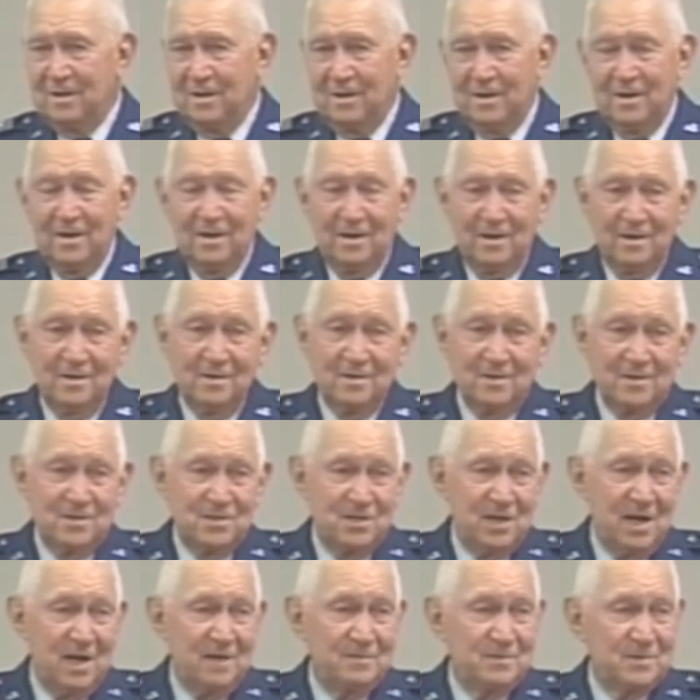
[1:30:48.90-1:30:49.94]
And the other
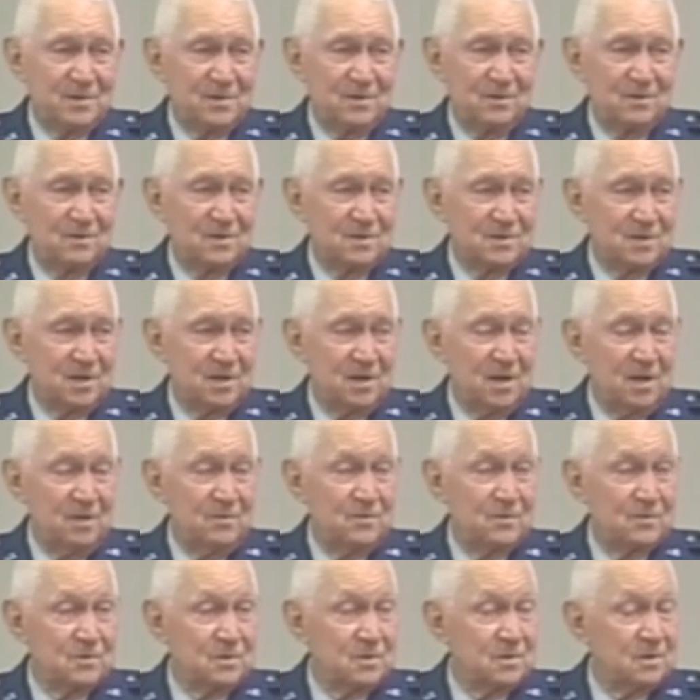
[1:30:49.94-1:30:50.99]
Japs told us that he
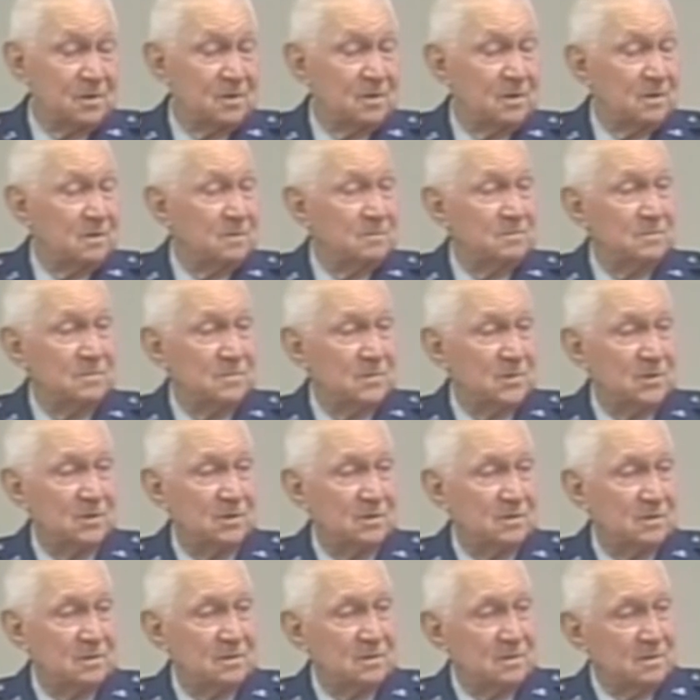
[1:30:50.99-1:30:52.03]
was uh,
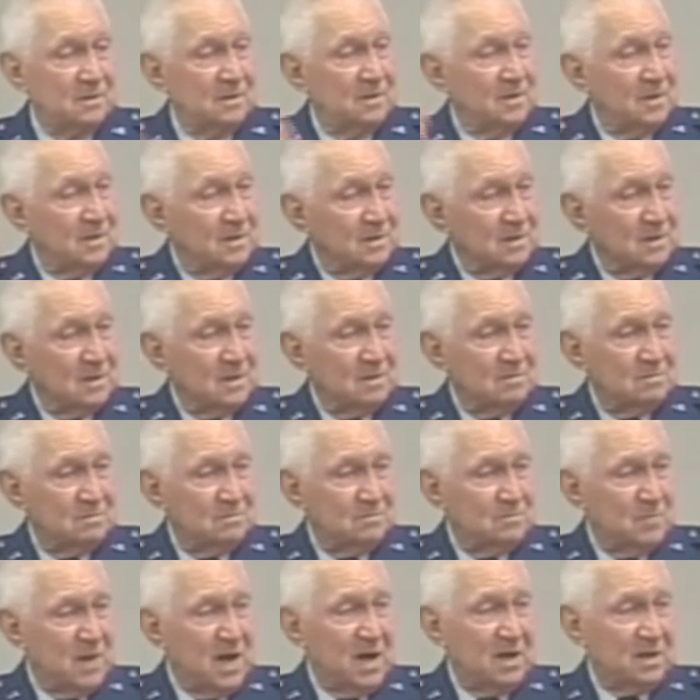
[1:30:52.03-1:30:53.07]
uh,
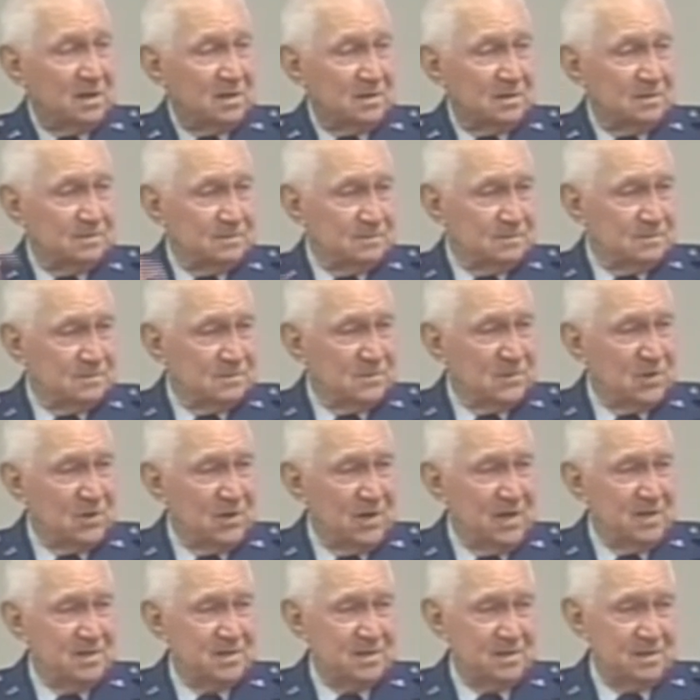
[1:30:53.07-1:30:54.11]
baka,
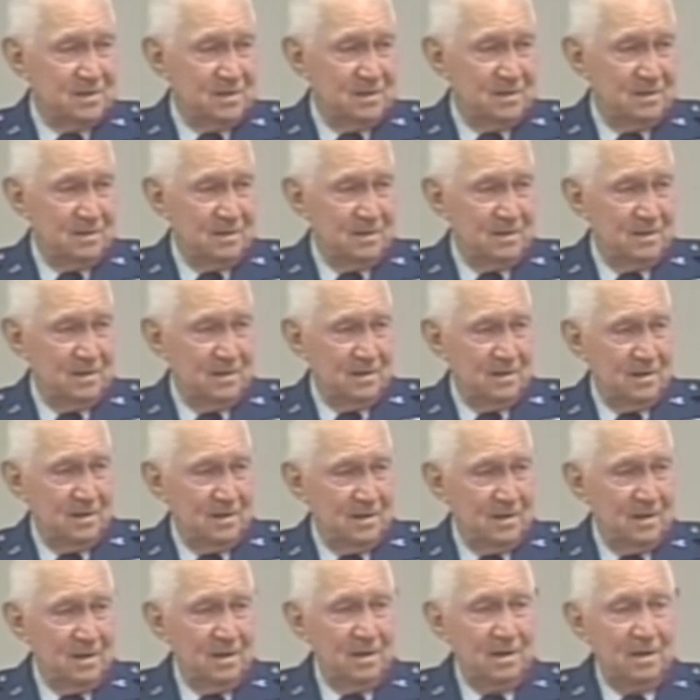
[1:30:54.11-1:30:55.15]
crazy,
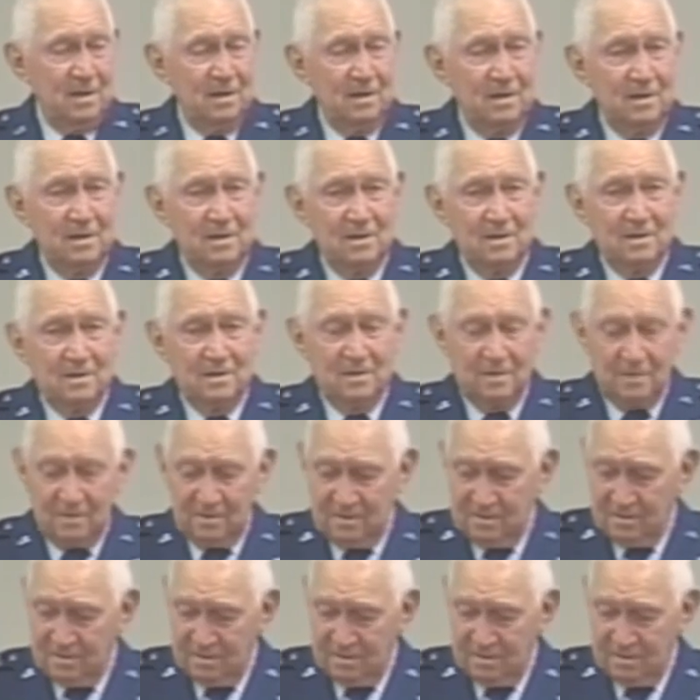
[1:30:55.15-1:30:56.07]
and. Uh,